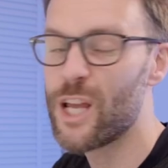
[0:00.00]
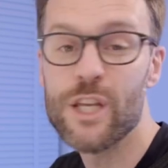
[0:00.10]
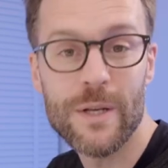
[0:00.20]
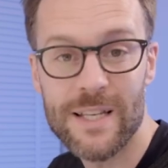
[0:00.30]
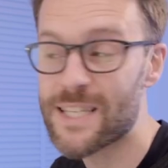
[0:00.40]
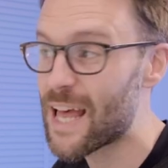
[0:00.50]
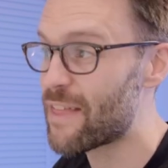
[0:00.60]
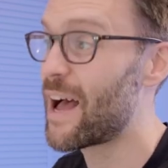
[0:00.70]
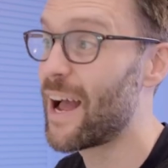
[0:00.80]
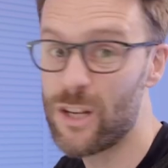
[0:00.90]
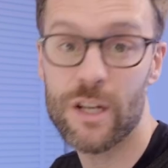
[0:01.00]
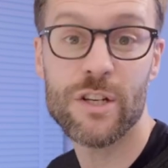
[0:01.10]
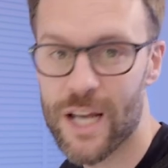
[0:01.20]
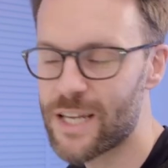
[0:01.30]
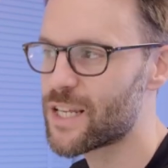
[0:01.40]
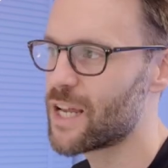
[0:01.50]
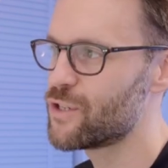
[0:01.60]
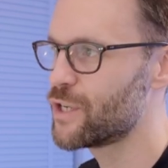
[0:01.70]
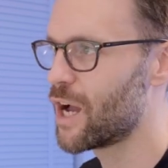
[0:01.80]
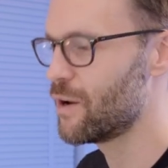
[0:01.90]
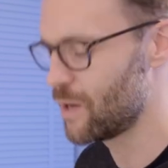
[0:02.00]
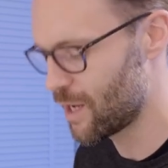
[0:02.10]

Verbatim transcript: you can set that and you can change that as you go.